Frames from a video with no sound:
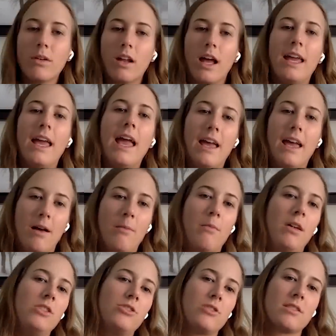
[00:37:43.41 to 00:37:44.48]
but I
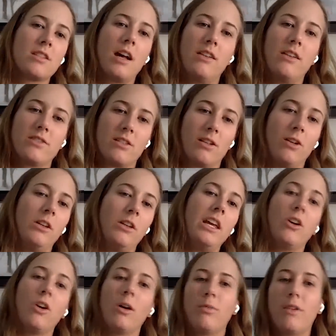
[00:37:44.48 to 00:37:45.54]
am just kind of slowly
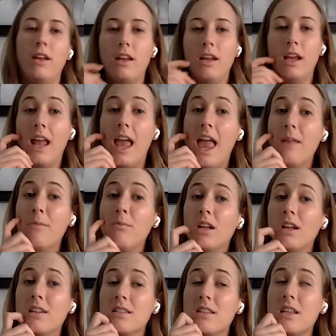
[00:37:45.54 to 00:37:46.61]
incorporating it in
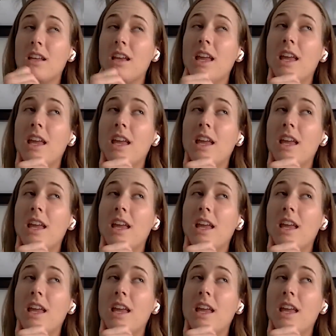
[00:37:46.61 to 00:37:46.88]
because it